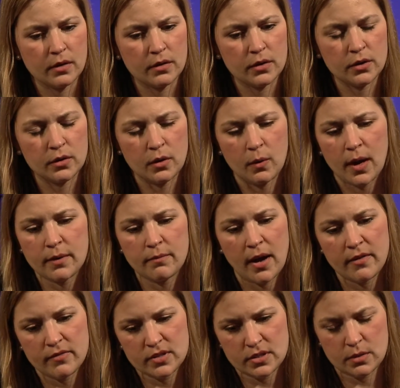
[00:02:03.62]
you know,
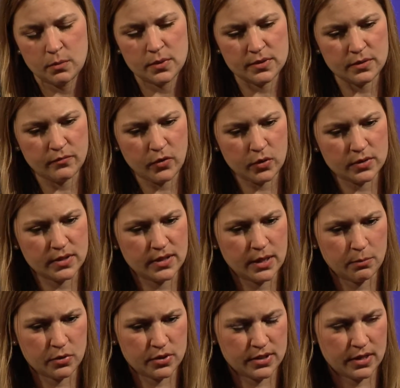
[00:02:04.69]
I visited with some folks at
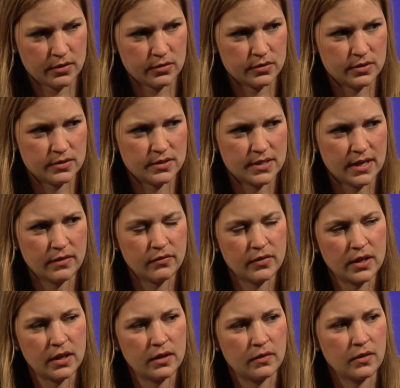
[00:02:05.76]
Labor Standards and
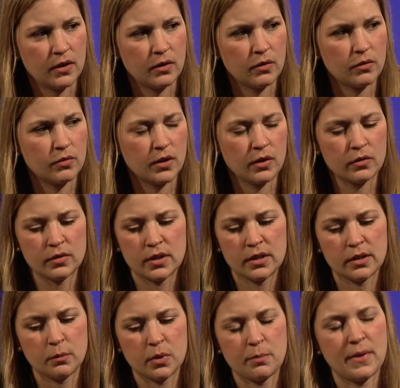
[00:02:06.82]
Safety, and they're
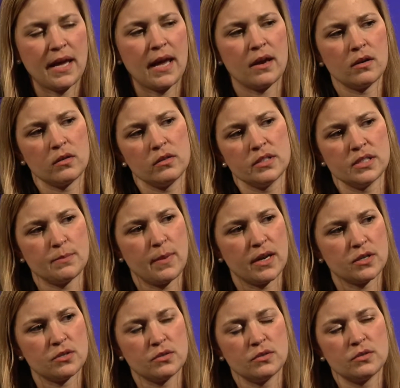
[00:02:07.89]
dealing with mechanical
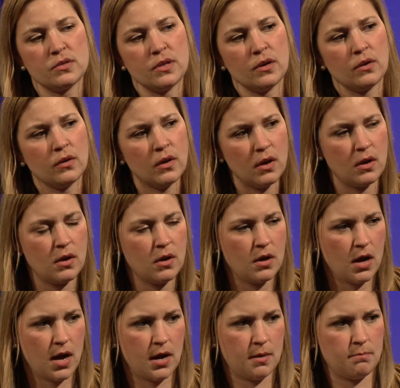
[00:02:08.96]
inspections. They're
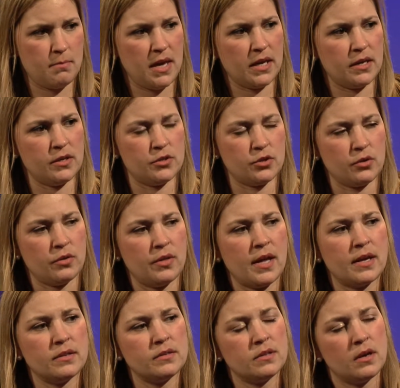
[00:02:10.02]
making sure
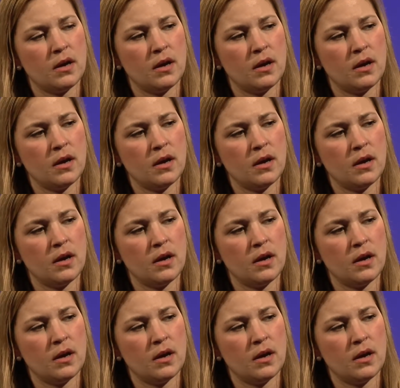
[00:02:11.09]
that